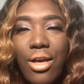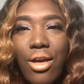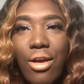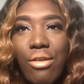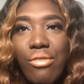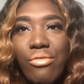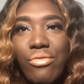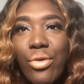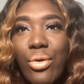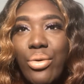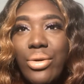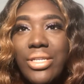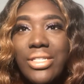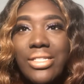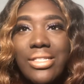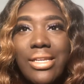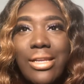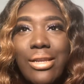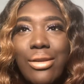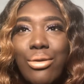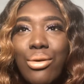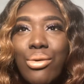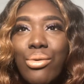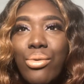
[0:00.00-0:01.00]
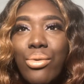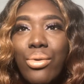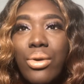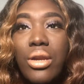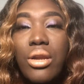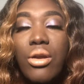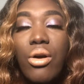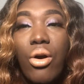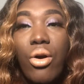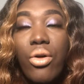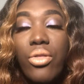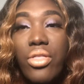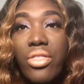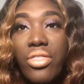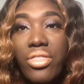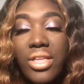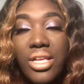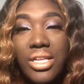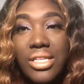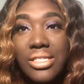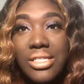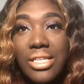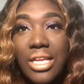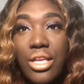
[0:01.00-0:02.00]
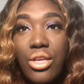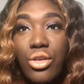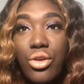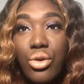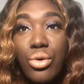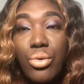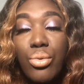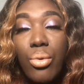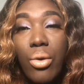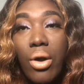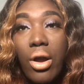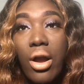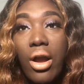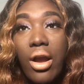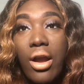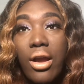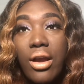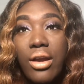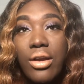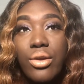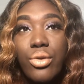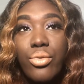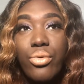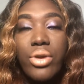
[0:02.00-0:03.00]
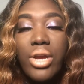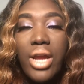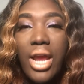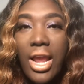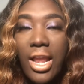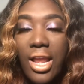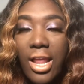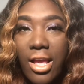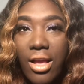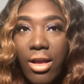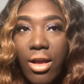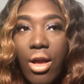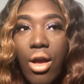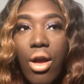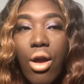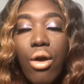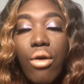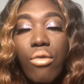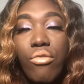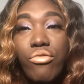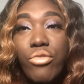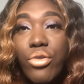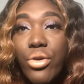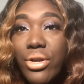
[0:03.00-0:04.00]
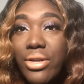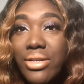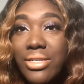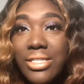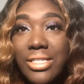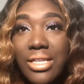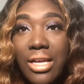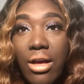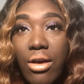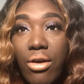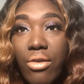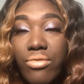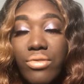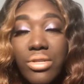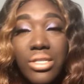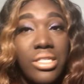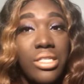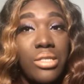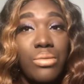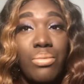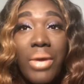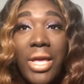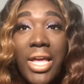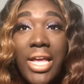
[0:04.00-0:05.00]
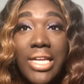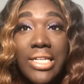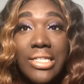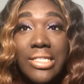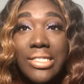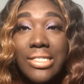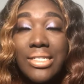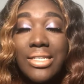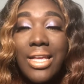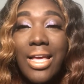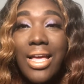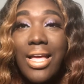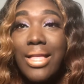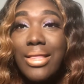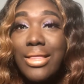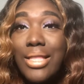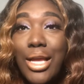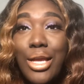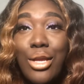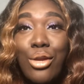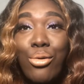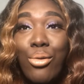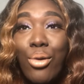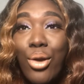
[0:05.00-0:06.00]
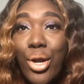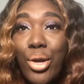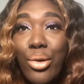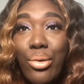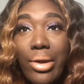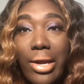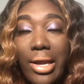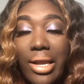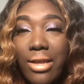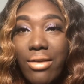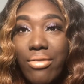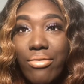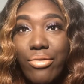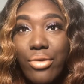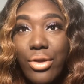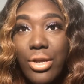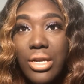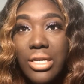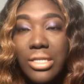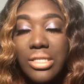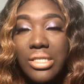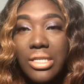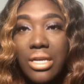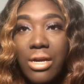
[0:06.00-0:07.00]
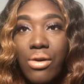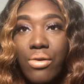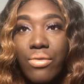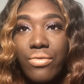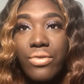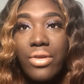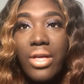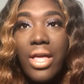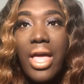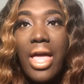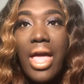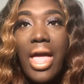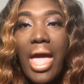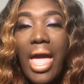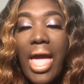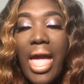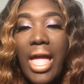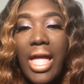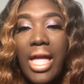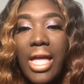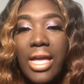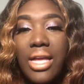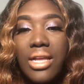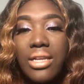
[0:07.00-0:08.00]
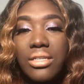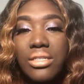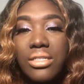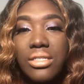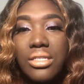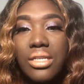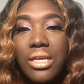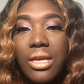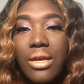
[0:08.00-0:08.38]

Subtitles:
Focusing on all the things that you are creating for yourself, the space that you are creating for yourself, and